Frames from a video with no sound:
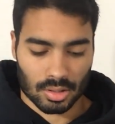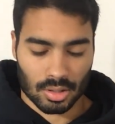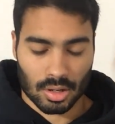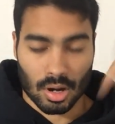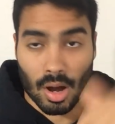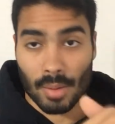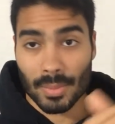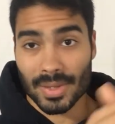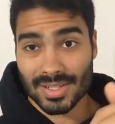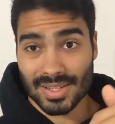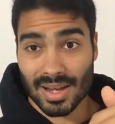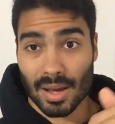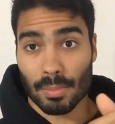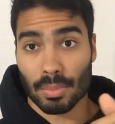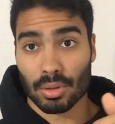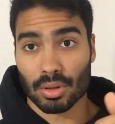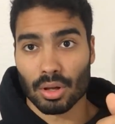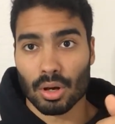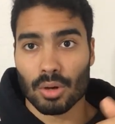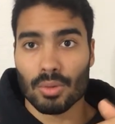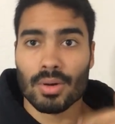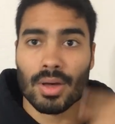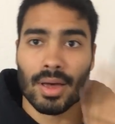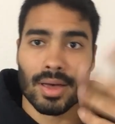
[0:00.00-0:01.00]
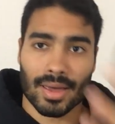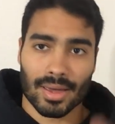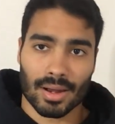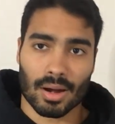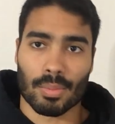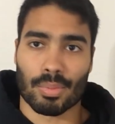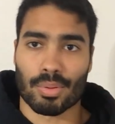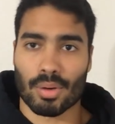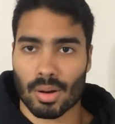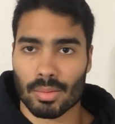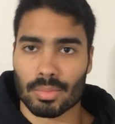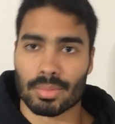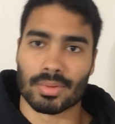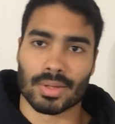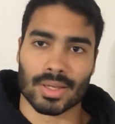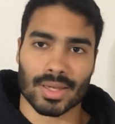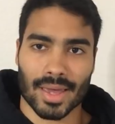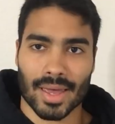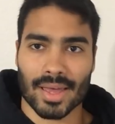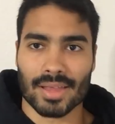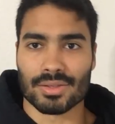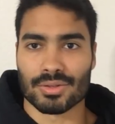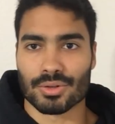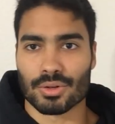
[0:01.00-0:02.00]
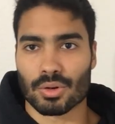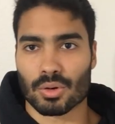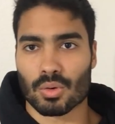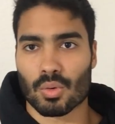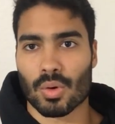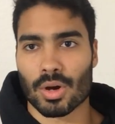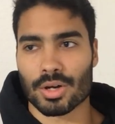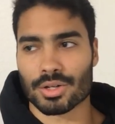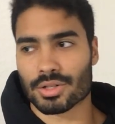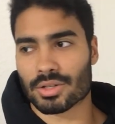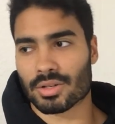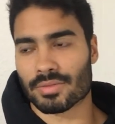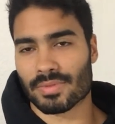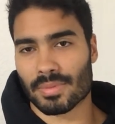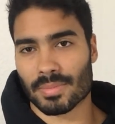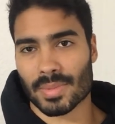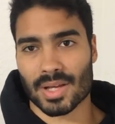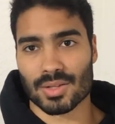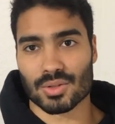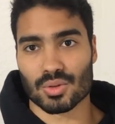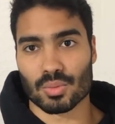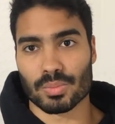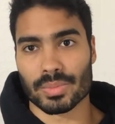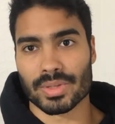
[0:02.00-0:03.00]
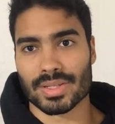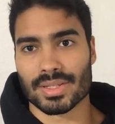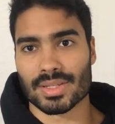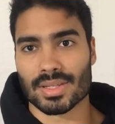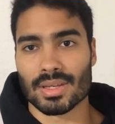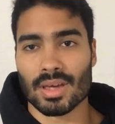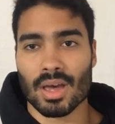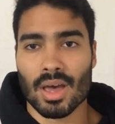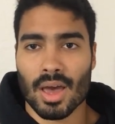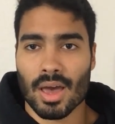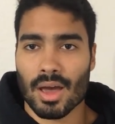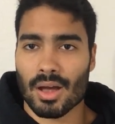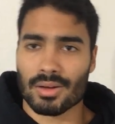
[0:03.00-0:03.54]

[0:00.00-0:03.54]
comment down below, and I'll probably answer your question if I'm not too busy.